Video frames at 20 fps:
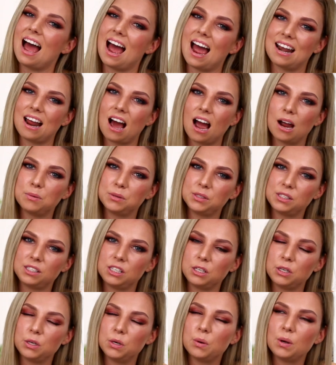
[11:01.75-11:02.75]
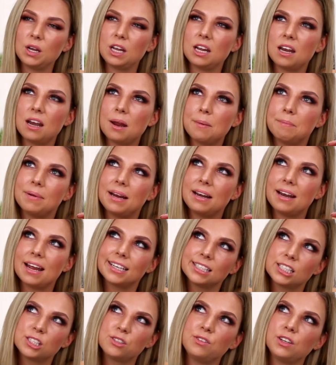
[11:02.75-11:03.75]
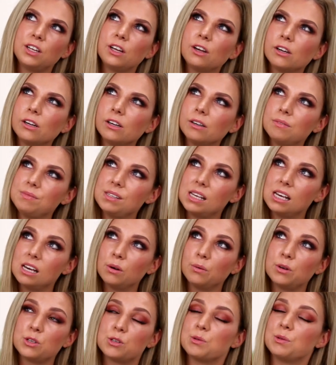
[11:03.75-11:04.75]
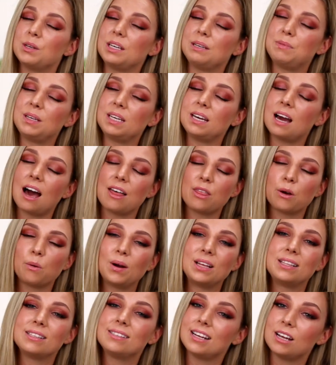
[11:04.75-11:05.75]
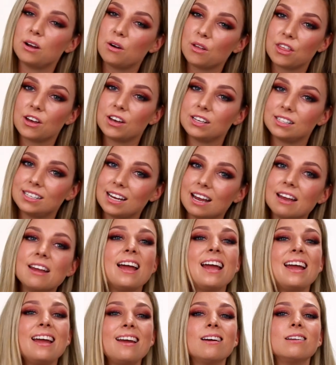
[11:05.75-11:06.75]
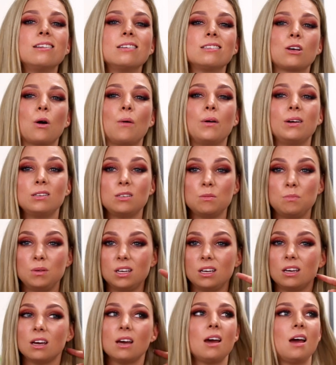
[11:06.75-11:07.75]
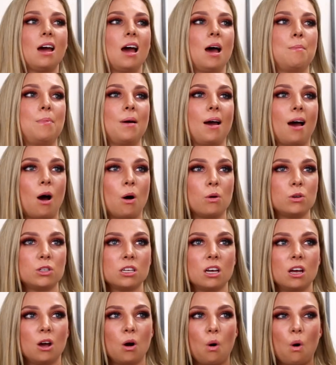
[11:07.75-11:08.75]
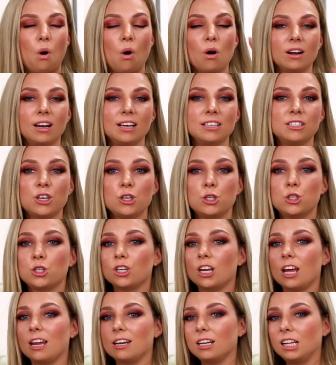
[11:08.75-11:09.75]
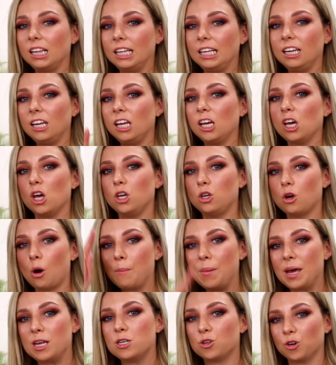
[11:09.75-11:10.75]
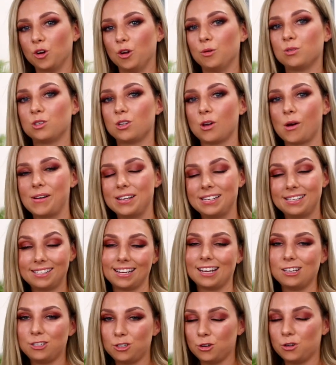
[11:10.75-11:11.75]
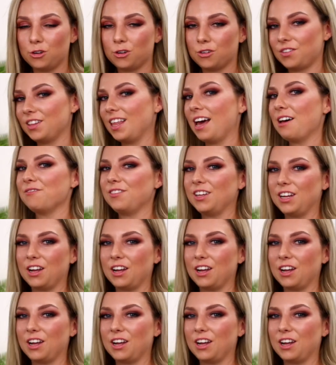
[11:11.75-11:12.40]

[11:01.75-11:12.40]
and I will see you in my next video, which will be either Wednesday or Thursday, and it's going to be about organization and cleaning your bedroom. So stay tuned for that